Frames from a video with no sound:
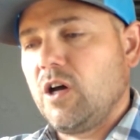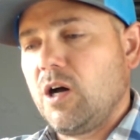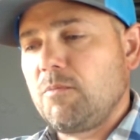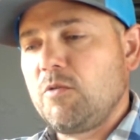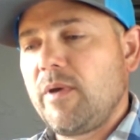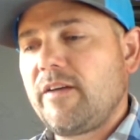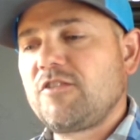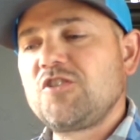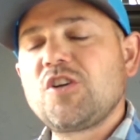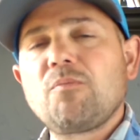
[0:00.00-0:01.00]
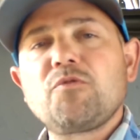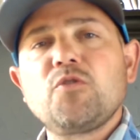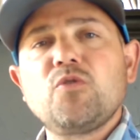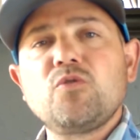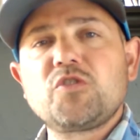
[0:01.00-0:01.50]
You may have to jump
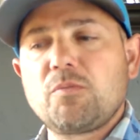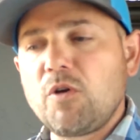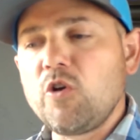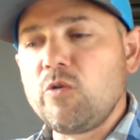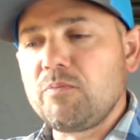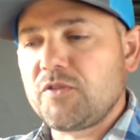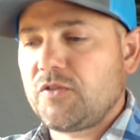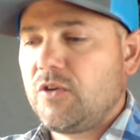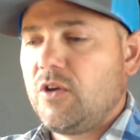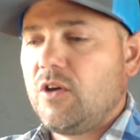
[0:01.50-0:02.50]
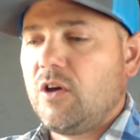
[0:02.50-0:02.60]
through some hoops